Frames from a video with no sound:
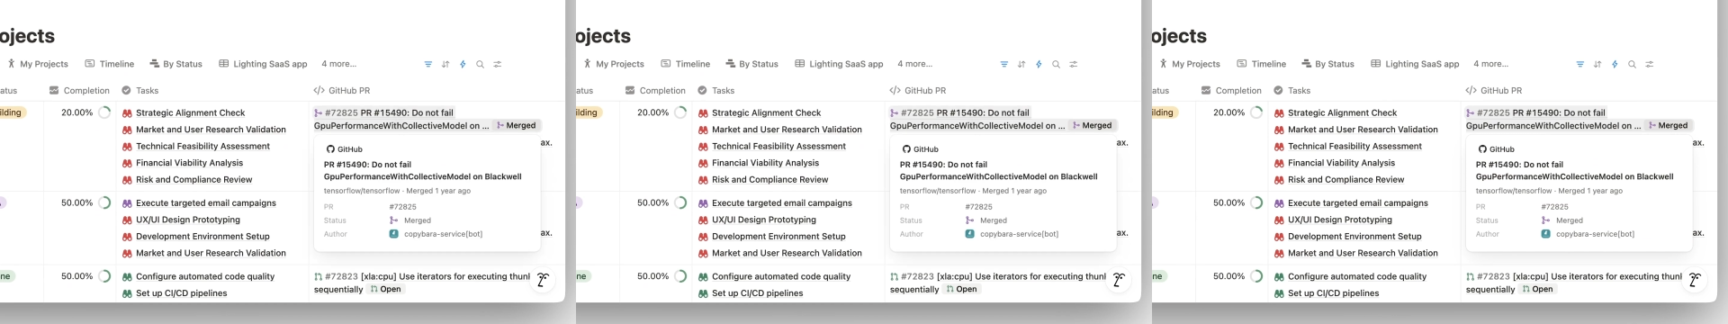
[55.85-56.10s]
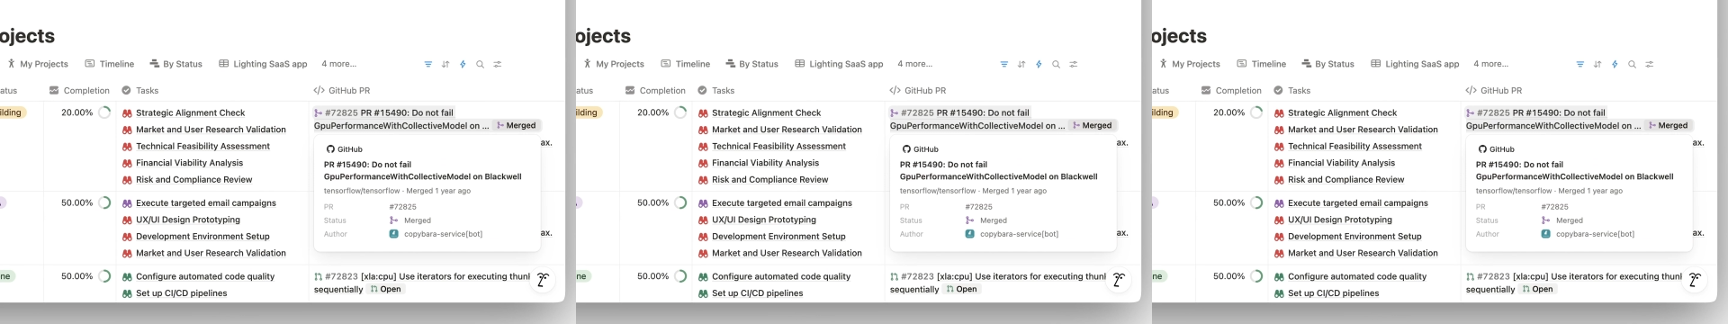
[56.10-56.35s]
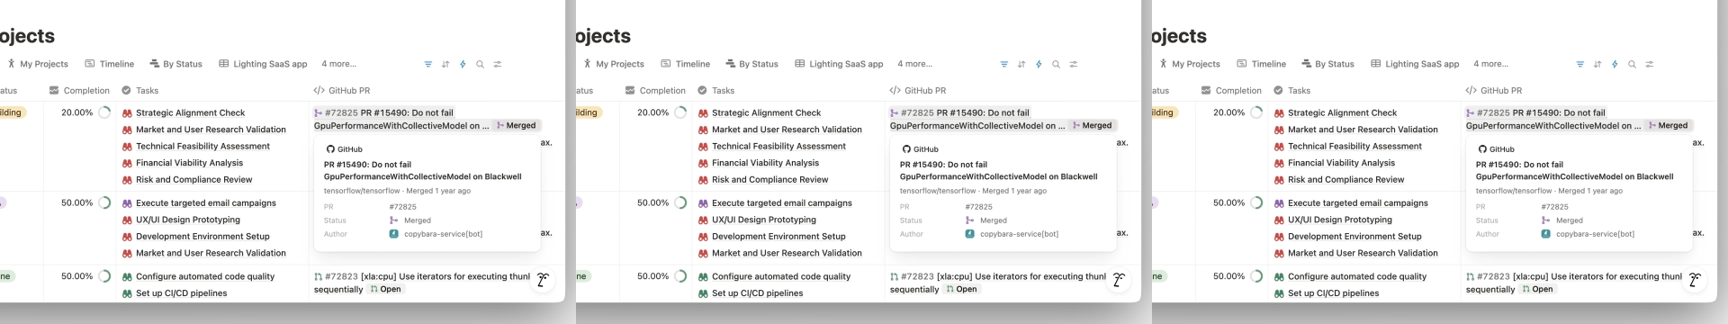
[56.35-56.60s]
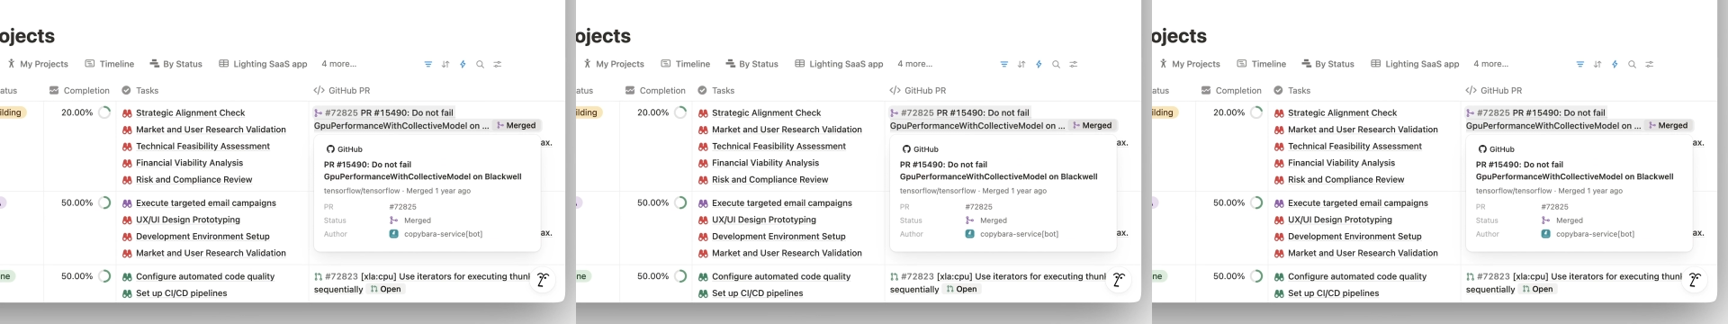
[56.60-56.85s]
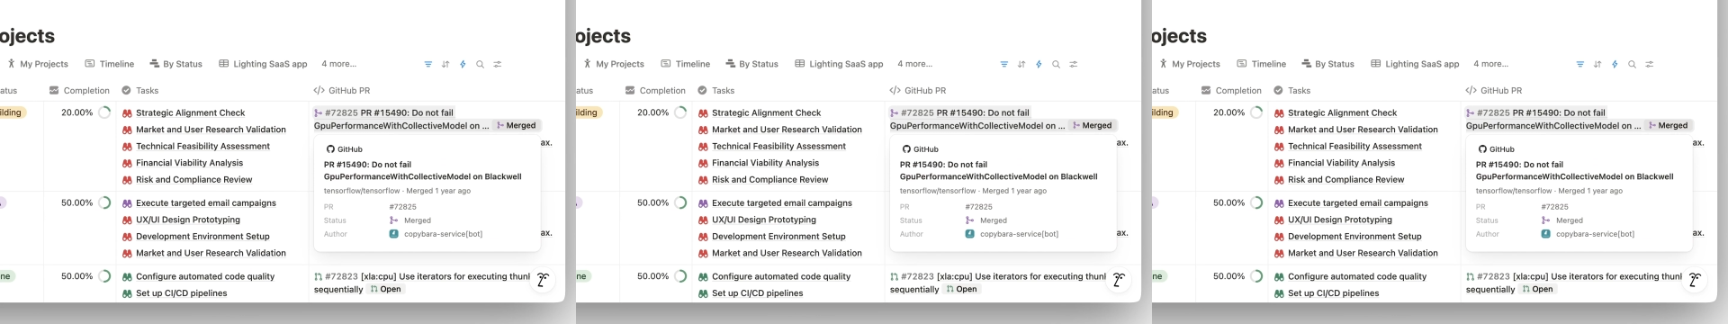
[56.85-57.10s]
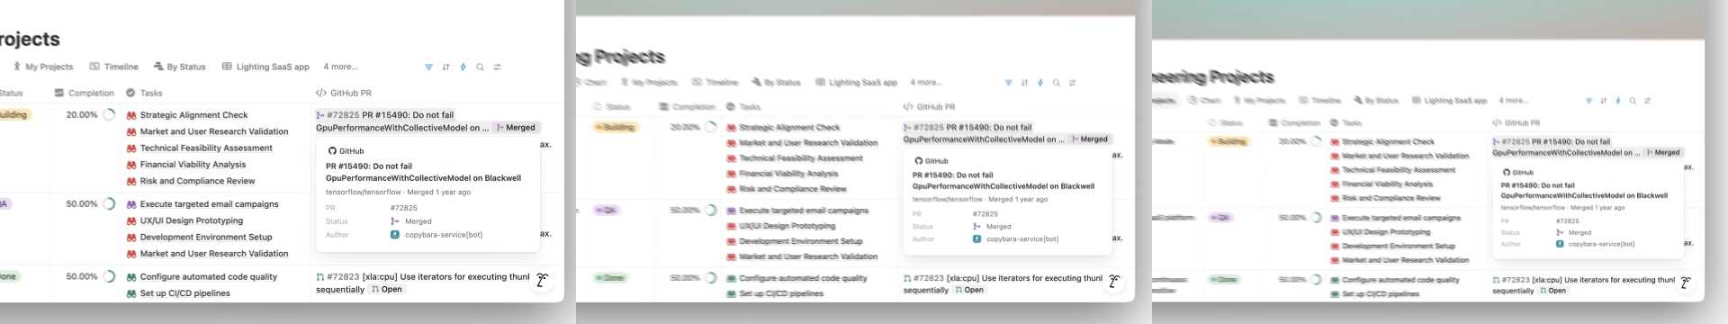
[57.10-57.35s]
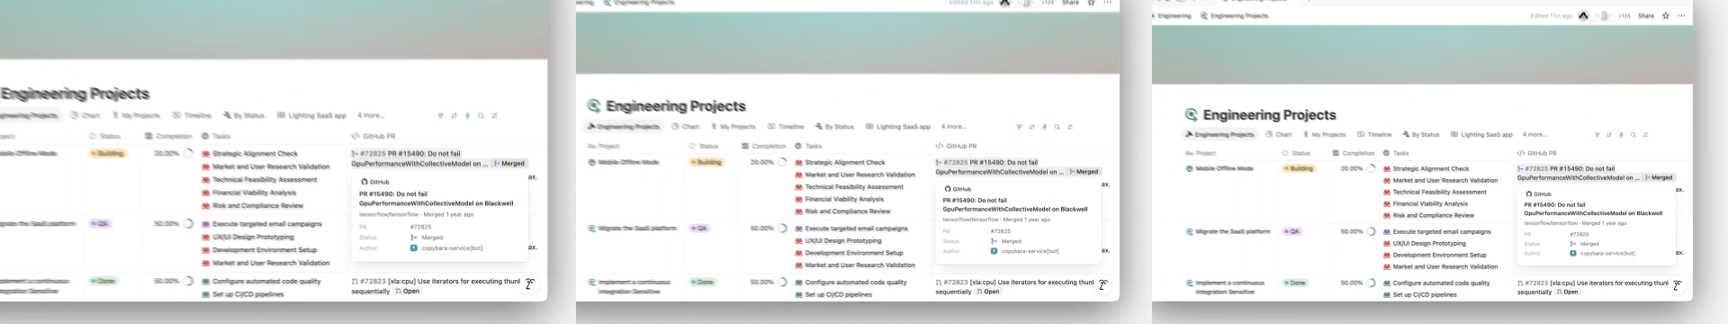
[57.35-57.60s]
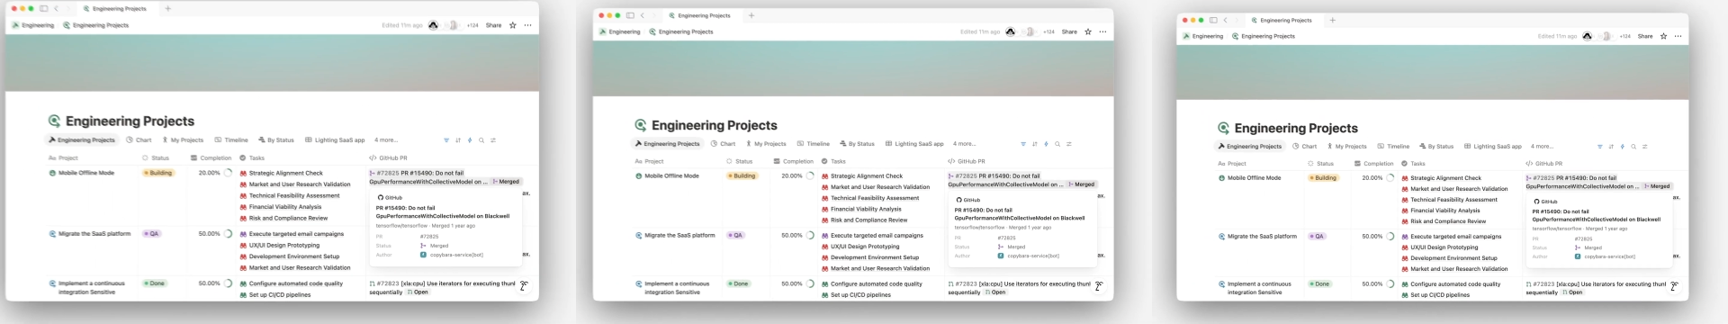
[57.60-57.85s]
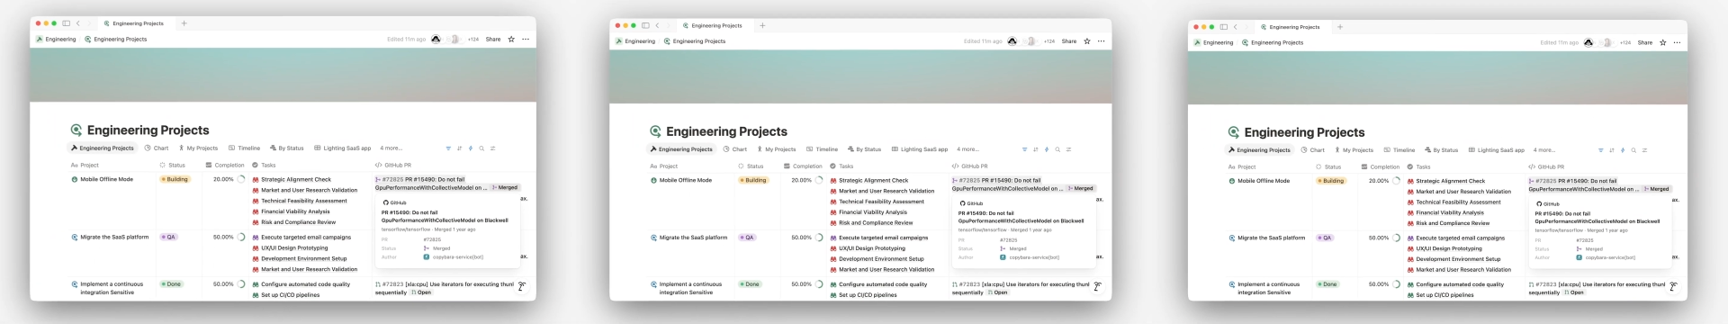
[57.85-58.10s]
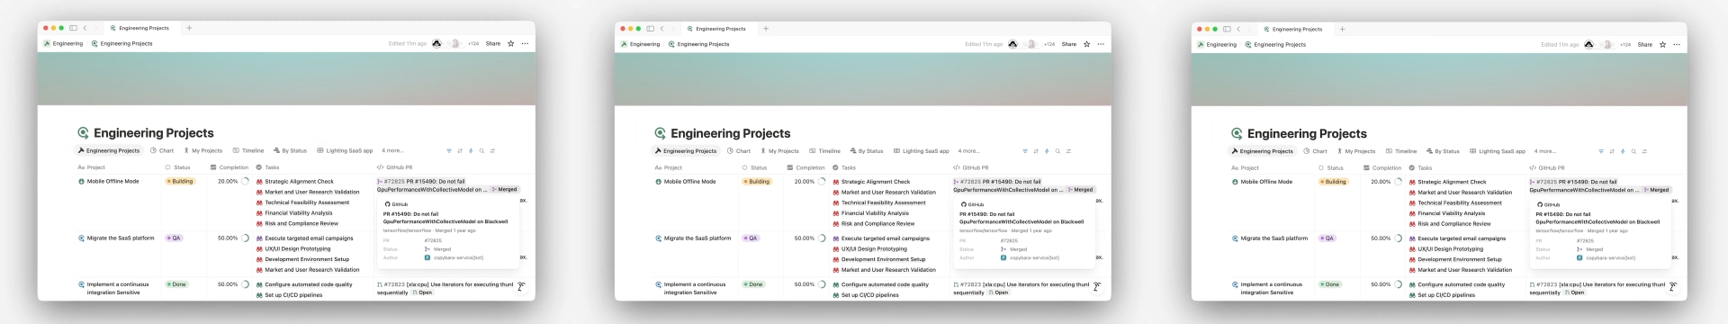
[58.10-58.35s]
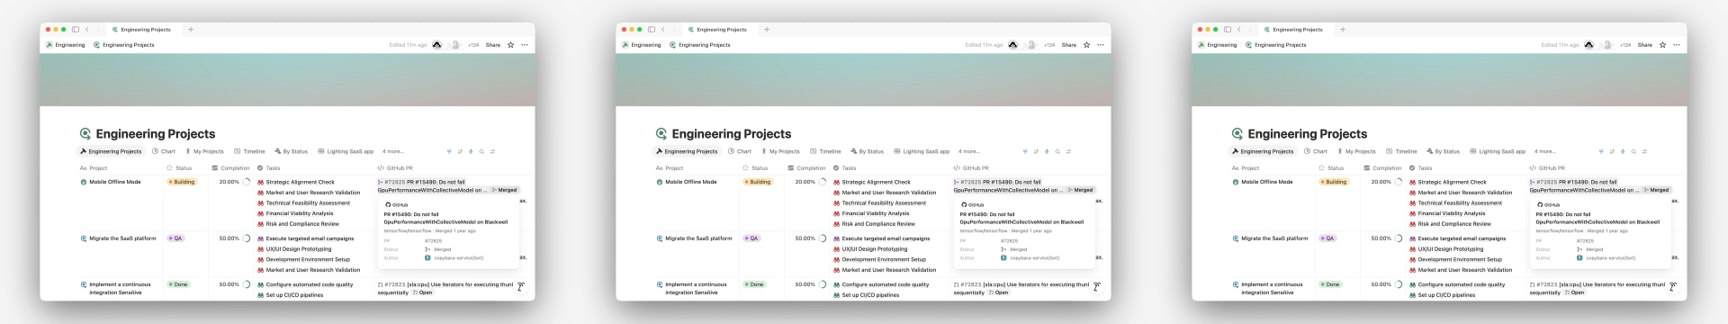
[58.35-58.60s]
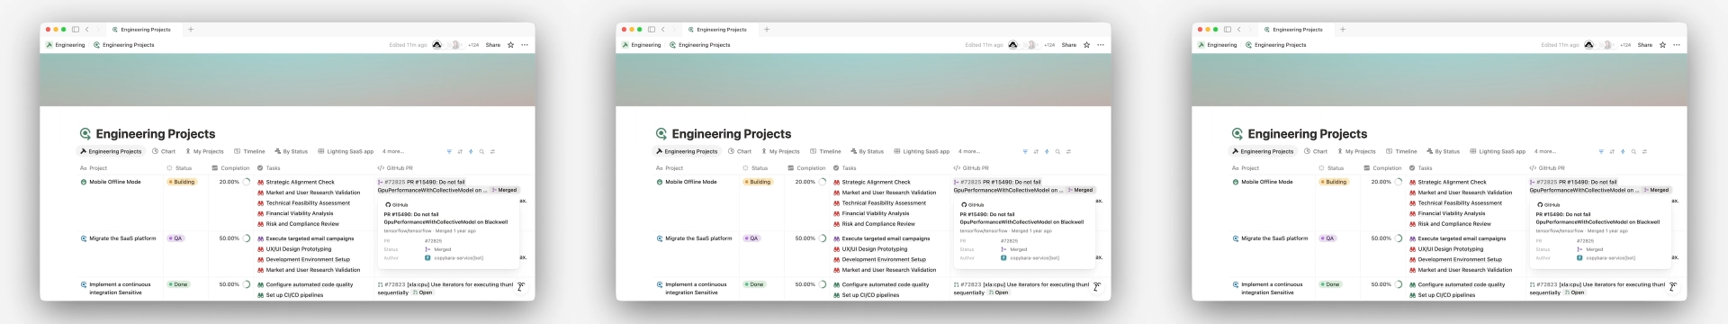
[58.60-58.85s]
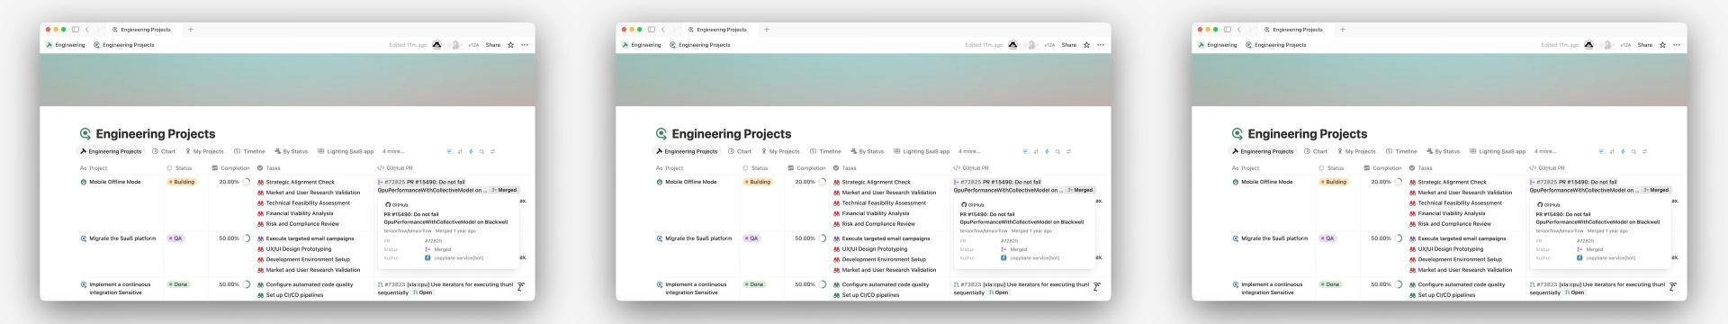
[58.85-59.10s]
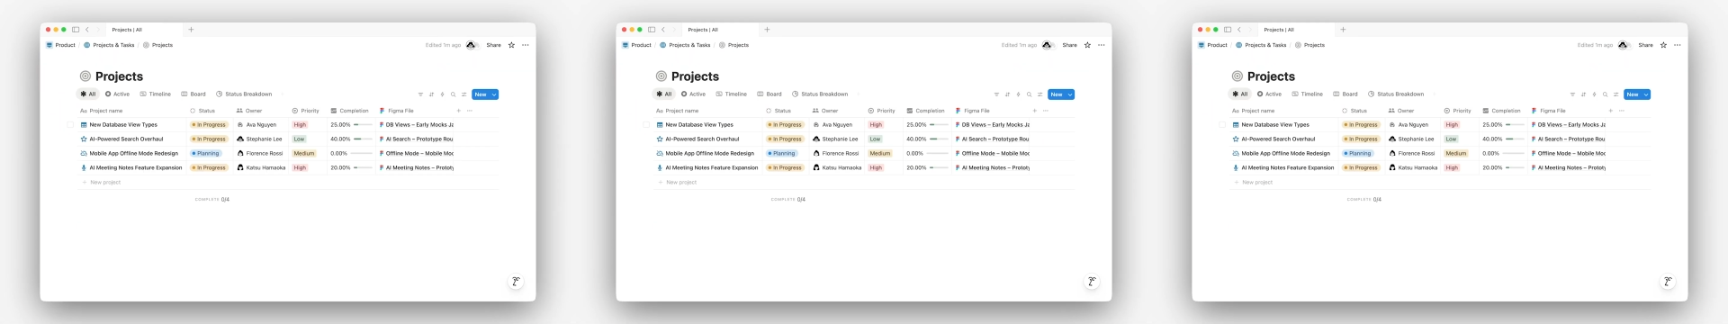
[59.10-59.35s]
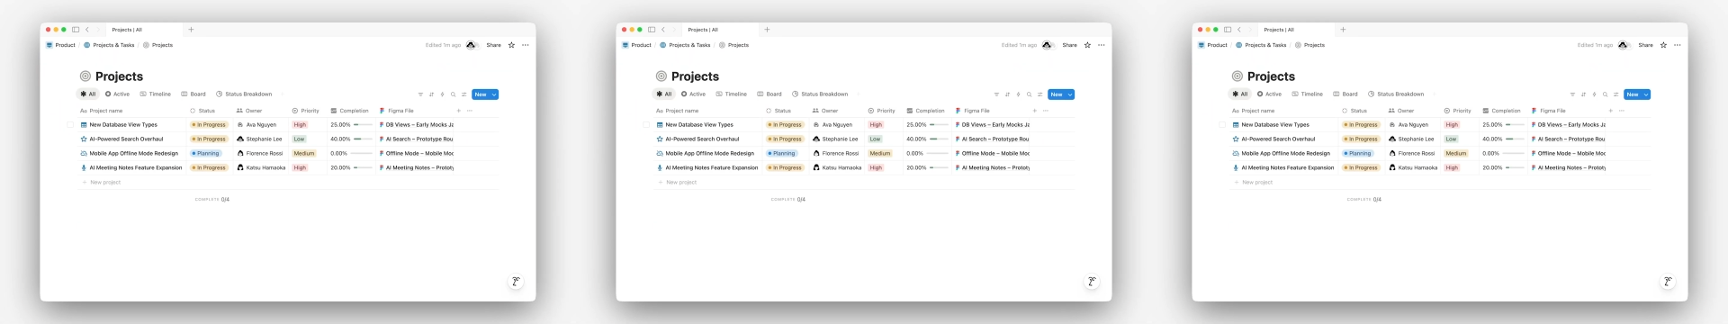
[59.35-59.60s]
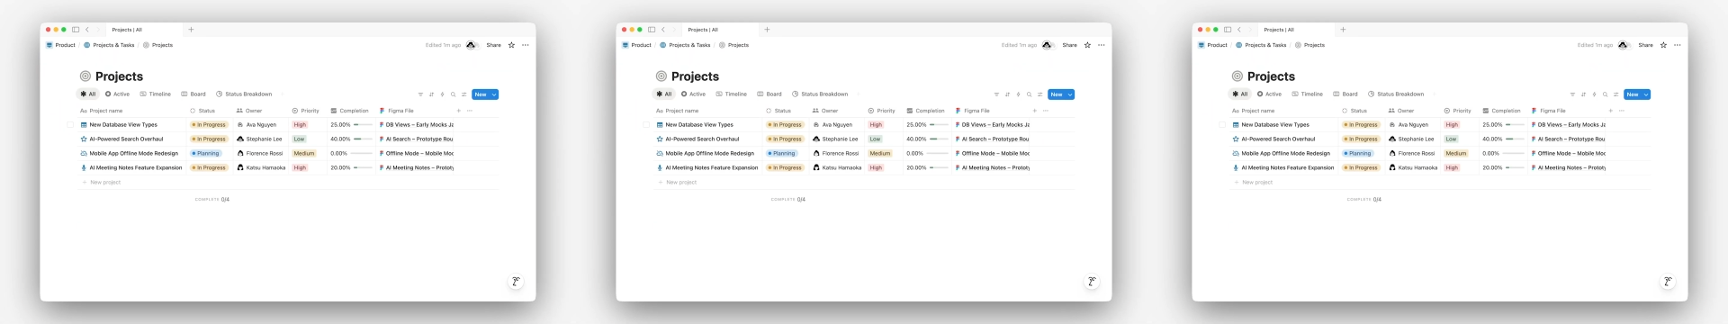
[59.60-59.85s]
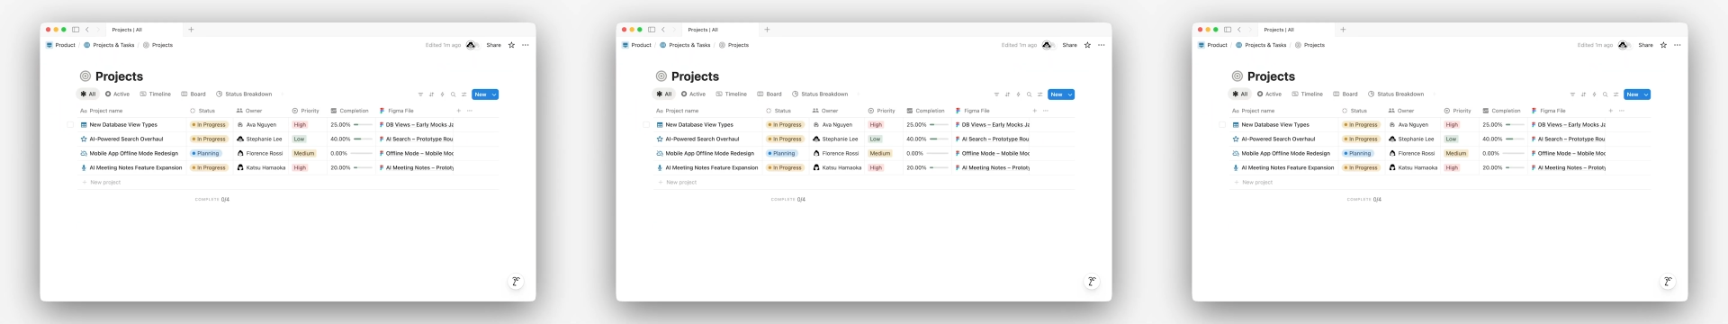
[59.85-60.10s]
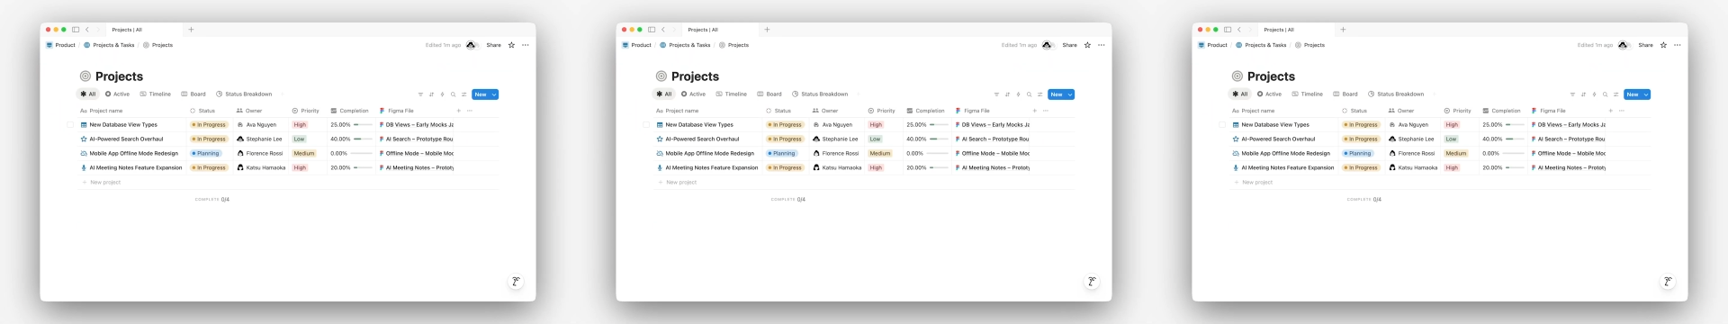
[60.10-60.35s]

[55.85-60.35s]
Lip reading: No face is visible, so there are no lips to read.